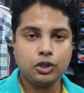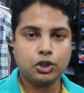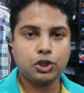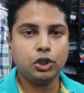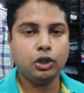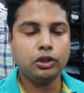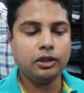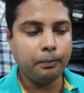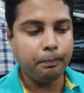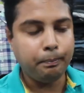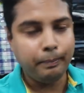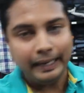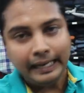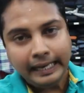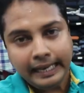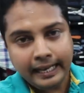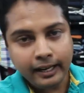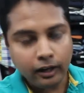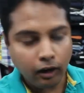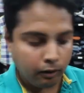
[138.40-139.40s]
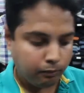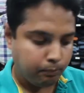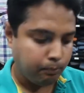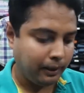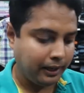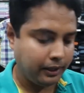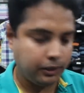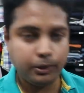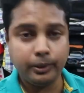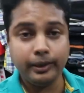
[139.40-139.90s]
So the billing of
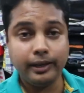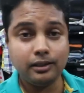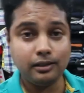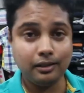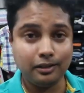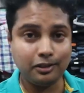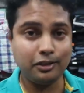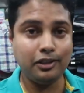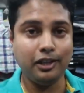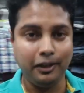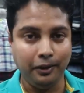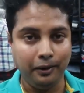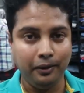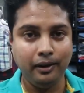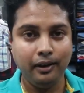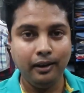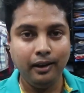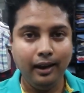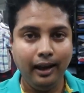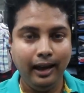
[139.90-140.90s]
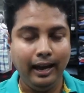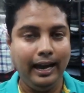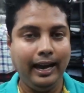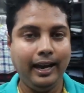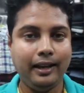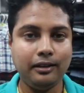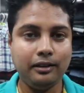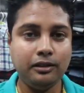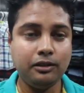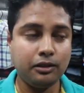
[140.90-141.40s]
my dress is done,
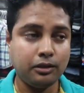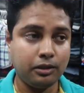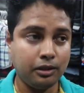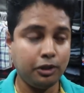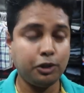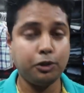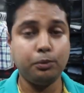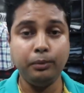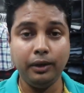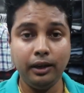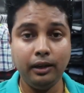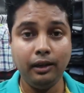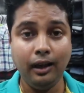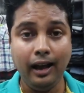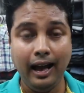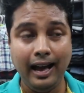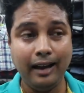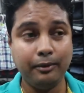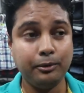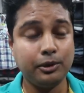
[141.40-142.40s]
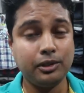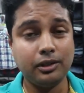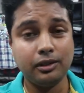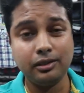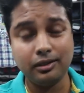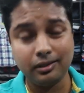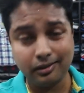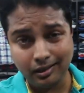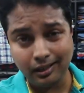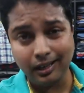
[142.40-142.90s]
and trust me, I was
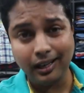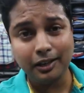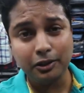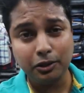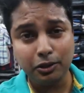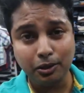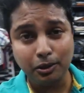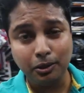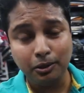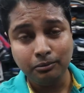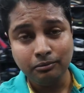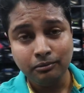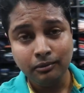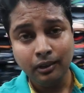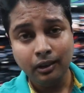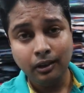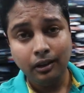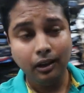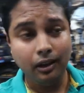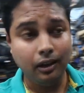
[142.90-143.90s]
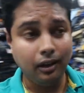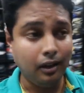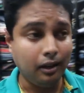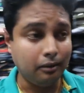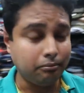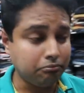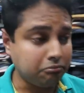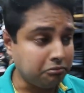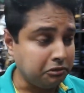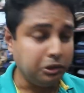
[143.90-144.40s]
just stunned to
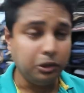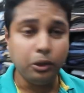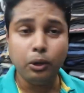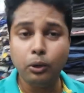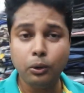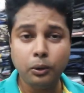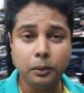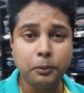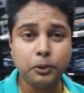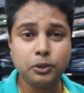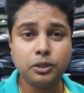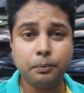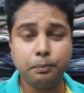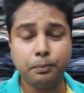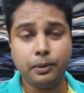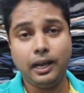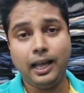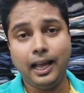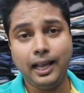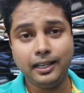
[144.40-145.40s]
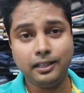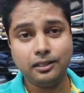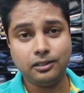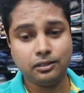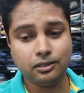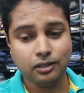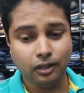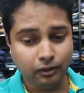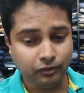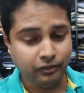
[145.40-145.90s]
uh, know about the
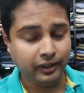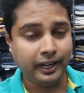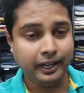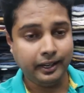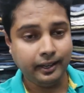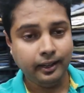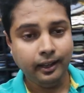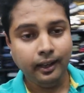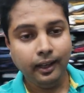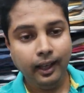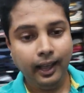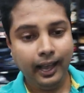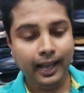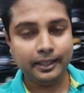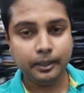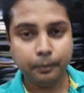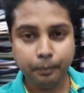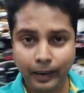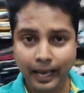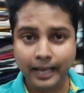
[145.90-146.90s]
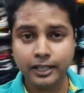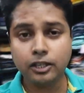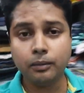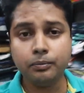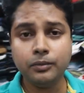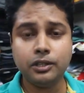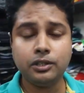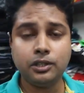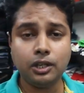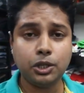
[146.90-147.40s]
price of it. And the price
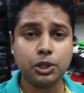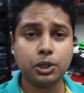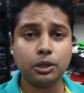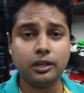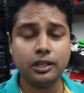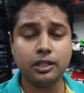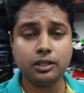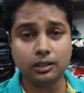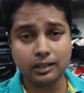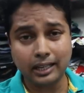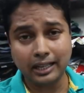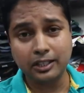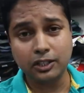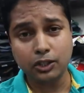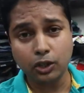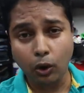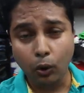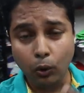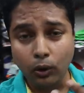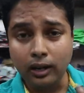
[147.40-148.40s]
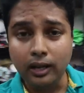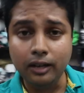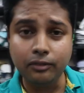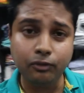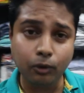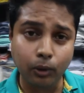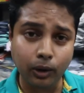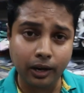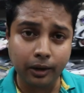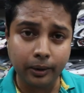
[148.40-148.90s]
of this t-shirt is that is only
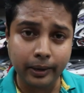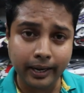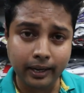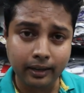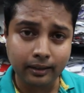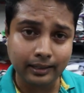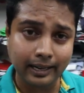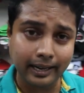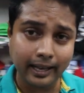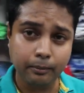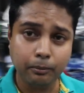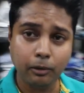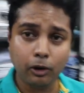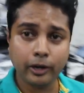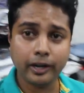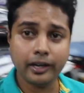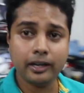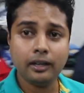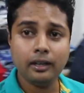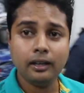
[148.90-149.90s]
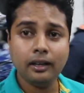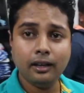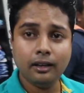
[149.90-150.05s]
four hundred, that I bought it